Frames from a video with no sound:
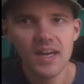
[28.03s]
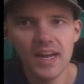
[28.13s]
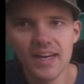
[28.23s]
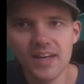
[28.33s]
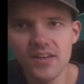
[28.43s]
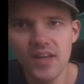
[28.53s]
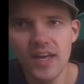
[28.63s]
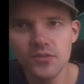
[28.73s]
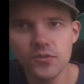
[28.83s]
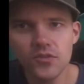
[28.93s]
And
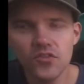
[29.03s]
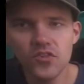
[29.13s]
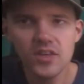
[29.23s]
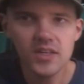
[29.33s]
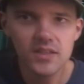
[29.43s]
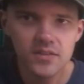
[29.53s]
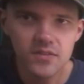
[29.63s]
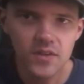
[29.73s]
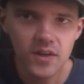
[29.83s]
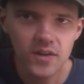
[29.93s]
as you can see,
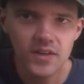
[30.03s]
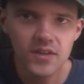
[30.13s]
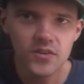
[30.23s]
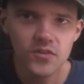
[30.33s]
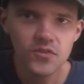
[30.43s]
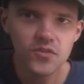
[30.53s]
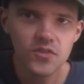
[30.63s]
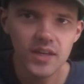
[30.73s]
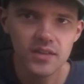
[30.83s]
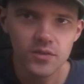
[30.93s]
there
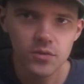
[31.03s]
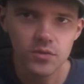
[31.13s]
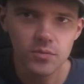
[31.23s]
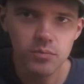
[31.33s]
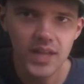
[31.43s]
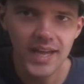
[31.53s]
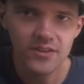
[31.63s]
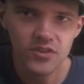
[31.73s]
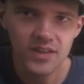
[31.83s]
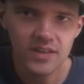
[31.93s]
is a little
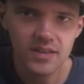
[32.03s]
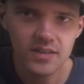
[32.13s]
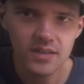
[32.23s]
plastic